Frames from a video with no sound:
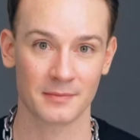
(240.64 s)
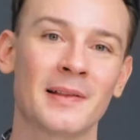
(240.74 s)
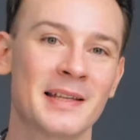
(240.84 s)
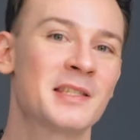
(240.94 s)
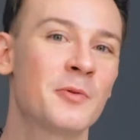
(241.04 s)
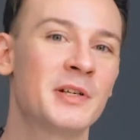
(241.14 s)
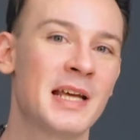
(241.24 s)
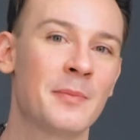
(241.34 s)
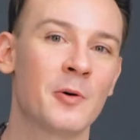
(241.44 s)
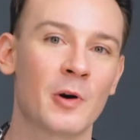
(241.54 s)
Let's do a
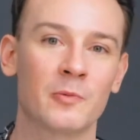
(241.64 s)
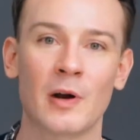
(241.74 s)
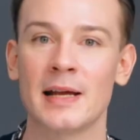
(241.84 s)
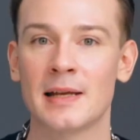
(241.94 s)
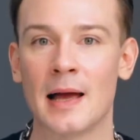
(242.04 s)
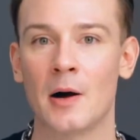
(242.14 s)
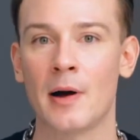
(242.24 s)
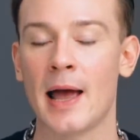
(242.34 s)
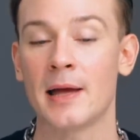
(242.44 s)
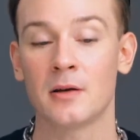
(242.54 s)
demo run right now,
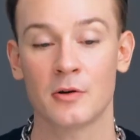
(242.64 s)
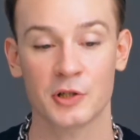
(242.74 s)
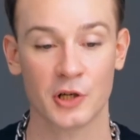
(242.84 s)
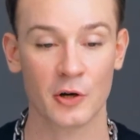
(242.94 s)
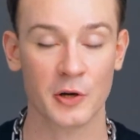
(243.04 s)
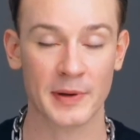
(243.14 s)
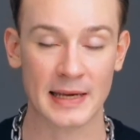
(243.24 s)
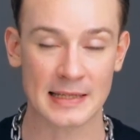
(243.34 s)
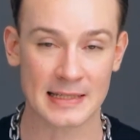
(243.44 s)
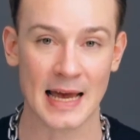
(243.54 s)
and I'll show you
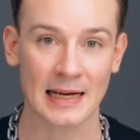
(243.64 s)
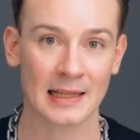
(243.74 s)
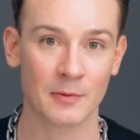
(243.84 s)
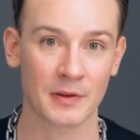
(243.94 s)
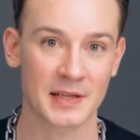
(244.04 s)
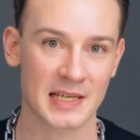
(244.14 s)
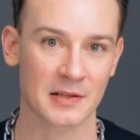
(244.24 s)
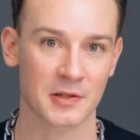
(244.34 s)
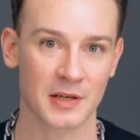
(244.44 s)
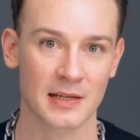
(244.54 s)
exactly what this
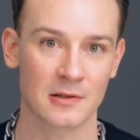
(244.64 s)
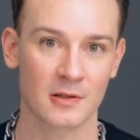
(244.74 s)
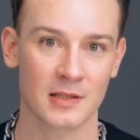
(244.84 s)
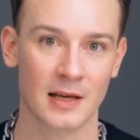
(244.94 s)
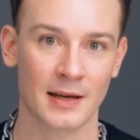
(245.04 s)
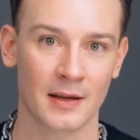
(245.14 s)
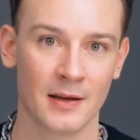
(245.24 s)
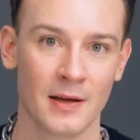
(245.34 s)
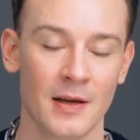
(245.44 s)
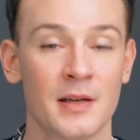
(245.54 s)
exercise looks like.
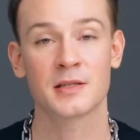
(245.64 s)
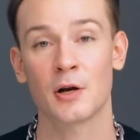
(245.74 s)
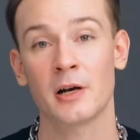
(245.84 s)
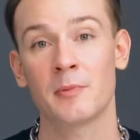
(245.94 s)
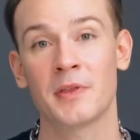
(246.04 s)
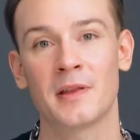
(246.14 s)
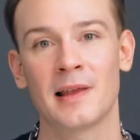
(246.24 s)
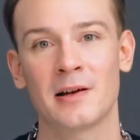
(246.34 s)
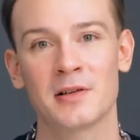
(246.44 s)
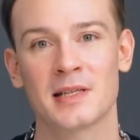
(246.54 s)
Starting with the
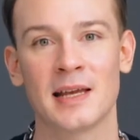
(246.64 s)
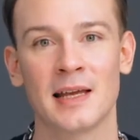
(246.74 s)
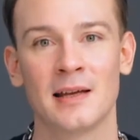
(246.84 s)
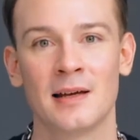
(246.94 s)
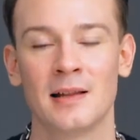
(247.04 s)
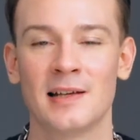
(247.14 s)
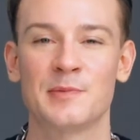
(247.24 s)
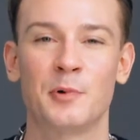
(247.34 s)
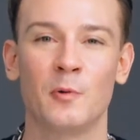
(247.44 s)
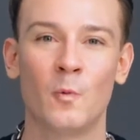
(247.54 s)
letter C, let's
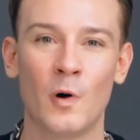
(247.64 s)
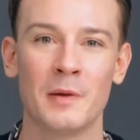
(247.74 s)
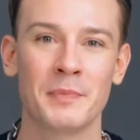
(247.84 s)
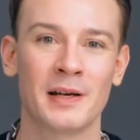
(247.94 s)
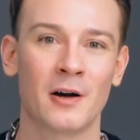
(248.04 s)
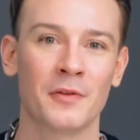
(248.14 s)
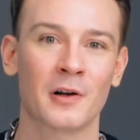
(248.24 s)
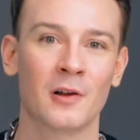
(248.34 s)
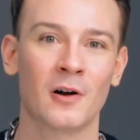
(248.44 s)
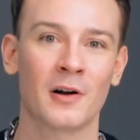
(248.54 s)
put 1 minute on the
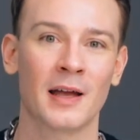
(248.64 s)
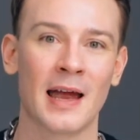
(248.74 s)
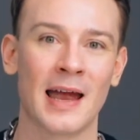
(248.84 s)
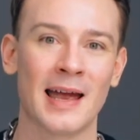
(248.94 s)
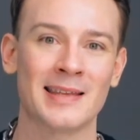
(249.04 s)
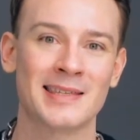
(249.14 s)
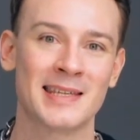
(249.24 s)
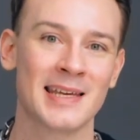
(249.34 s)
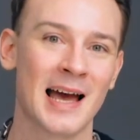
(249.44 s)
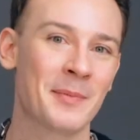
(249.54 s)
clock and
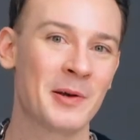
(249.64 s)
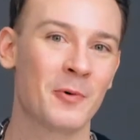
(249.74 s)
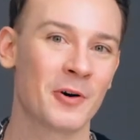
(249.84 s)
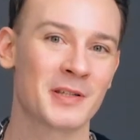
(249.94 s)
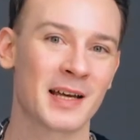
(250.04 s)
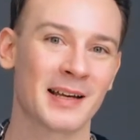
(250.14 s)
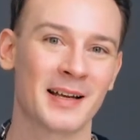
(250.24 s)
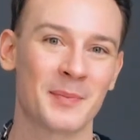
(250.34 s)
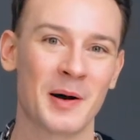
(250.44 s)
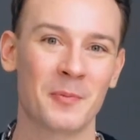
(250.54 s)
see how many words I can
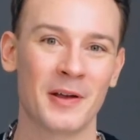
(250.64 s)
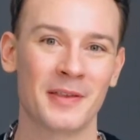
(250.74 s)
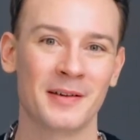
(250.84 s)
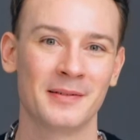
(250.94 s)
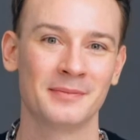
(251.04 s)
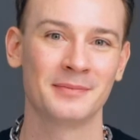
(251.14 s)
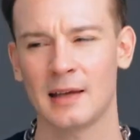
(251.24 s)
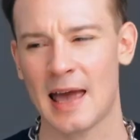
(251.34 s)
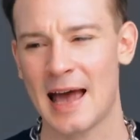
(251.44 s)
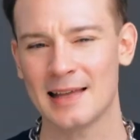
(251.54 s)
come up with.
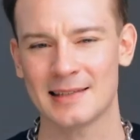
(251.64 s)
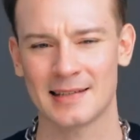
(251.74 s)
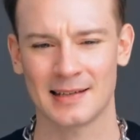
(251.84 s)
Cat,